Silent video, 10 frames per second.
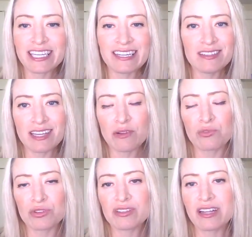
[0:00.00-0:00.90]
It is a
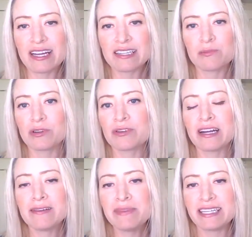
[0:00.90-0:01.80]
world-class
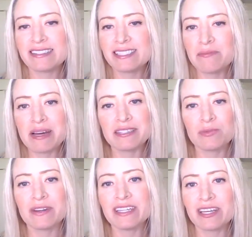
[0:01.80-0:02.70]
program. It is the best
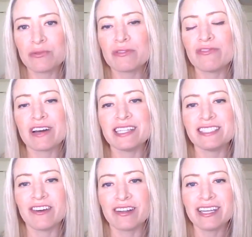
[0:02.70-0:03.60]
one that you will
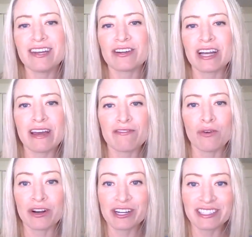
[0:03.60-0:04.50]
find on the internet
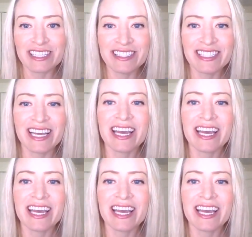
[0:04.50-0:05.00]
for nurses.